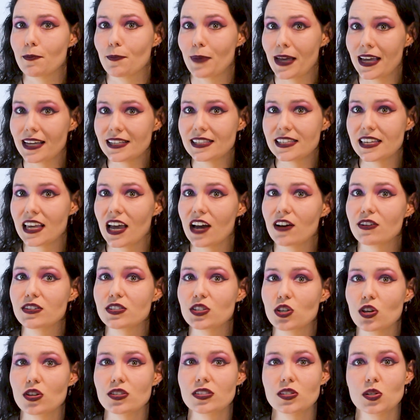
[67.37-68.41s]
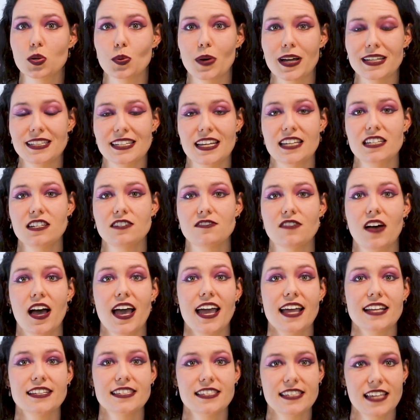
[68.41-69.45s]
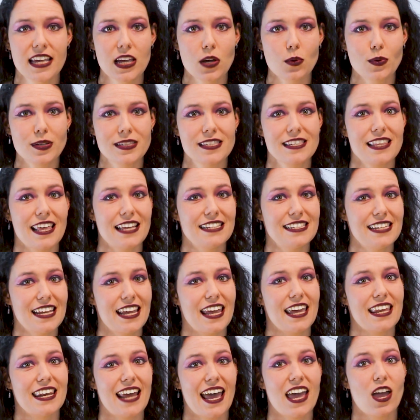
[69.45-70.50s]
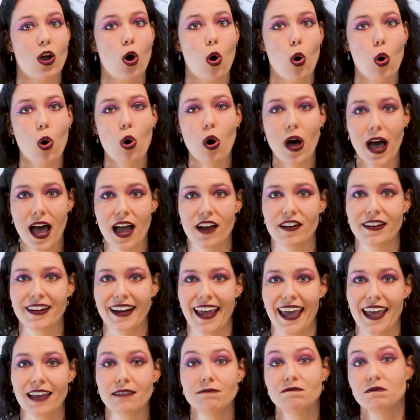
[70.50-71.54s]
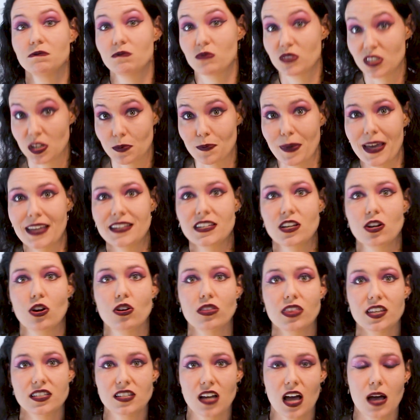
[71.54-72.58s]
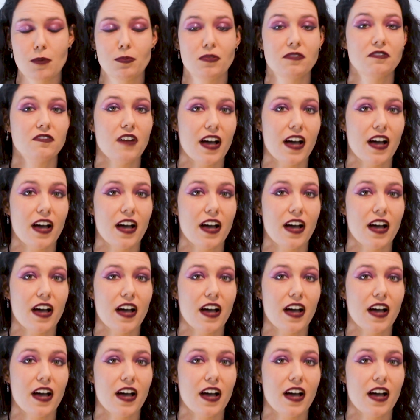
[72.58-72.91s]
PCR is used to identify and sequence their DNA or RNA, depending on the type of